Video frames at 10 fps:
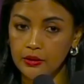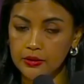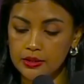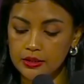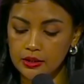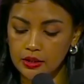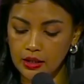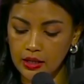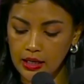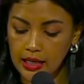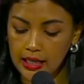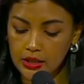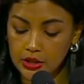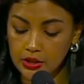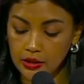violence
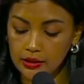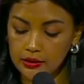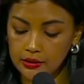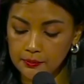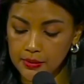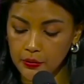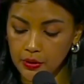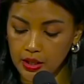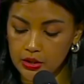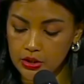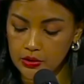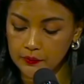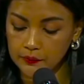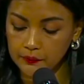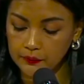and child marriage.
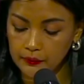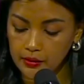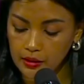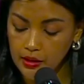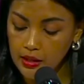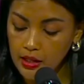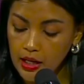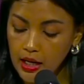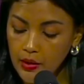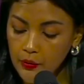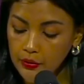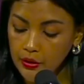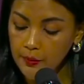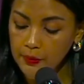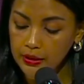Our
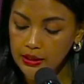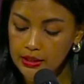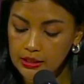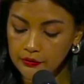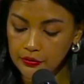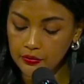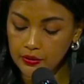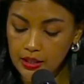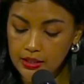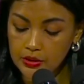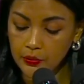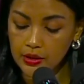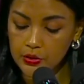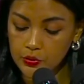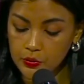common endeavor as
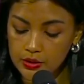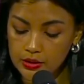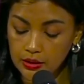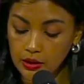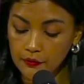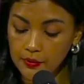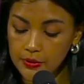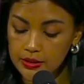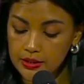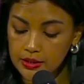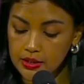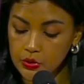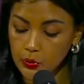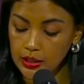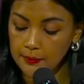grassroots and governments
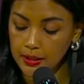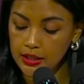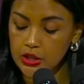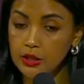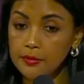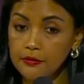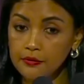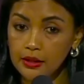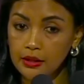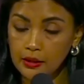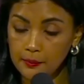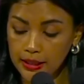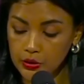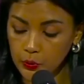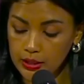is to eliminate GBV
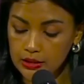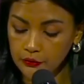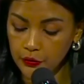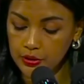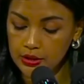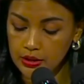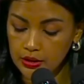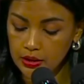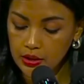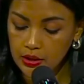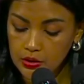by 2030